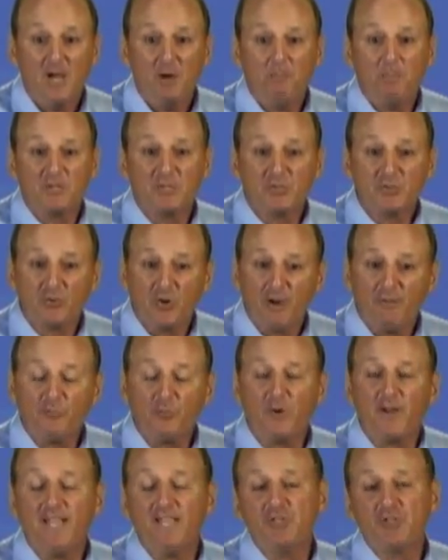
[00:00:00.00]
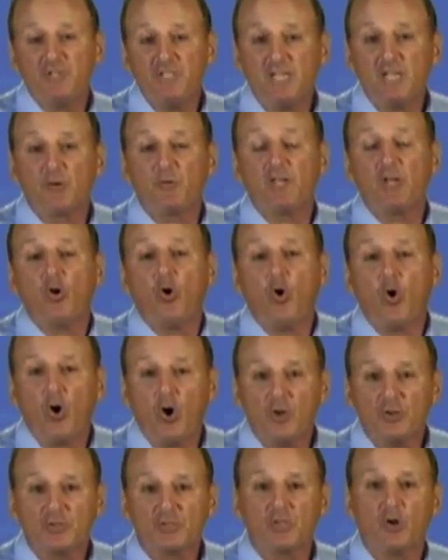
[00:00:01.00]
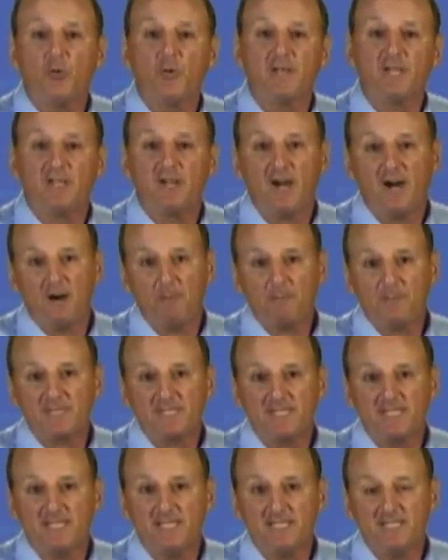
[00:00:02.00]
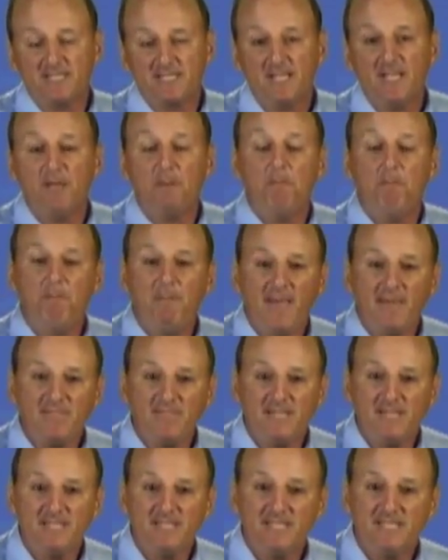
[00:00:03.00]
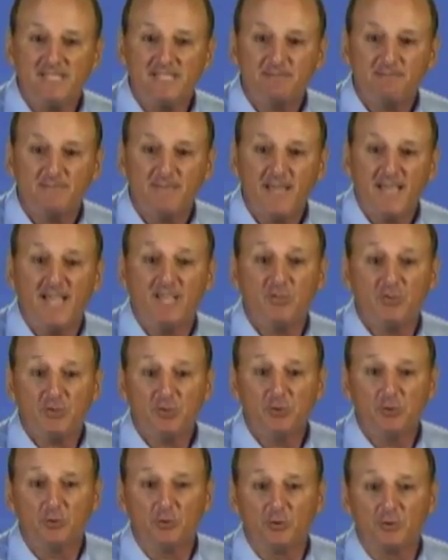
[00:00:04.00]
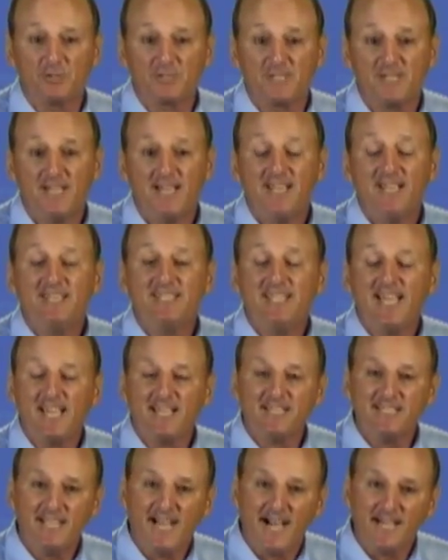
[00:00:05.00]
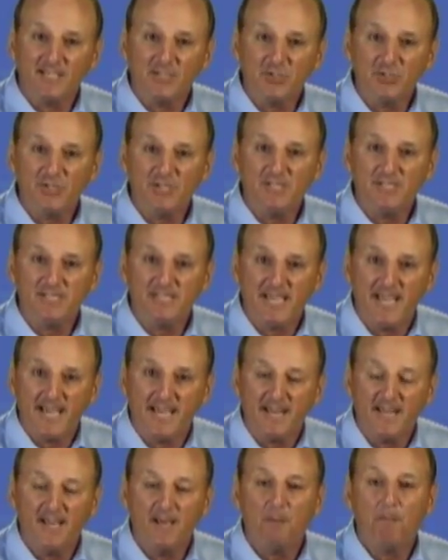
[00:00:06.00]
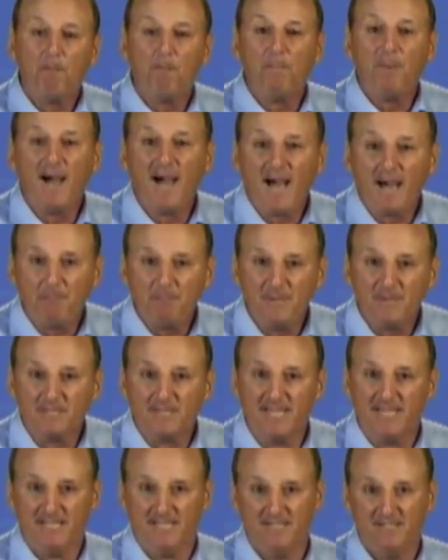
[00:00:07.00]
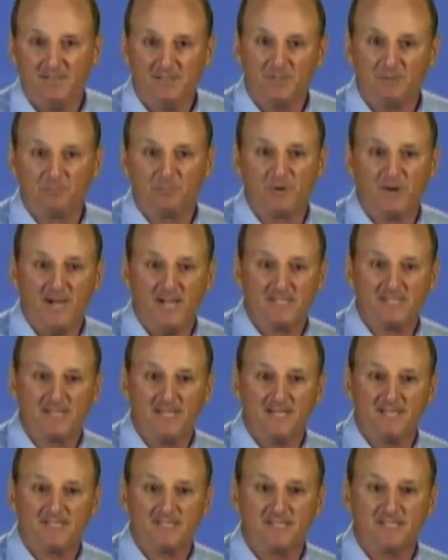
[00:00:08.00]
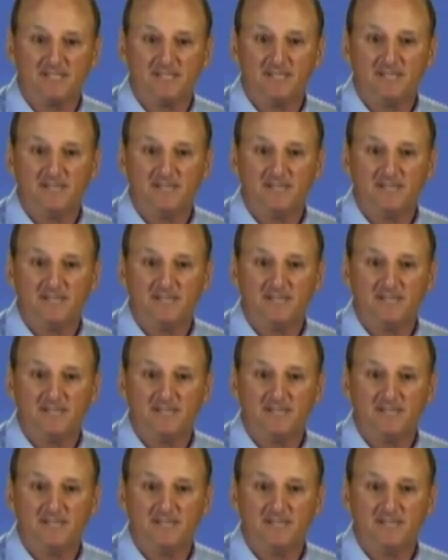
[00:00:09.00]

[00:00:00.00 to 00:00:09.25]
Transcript: But software engineering also encompasses methods and tools, technologies that populate the process.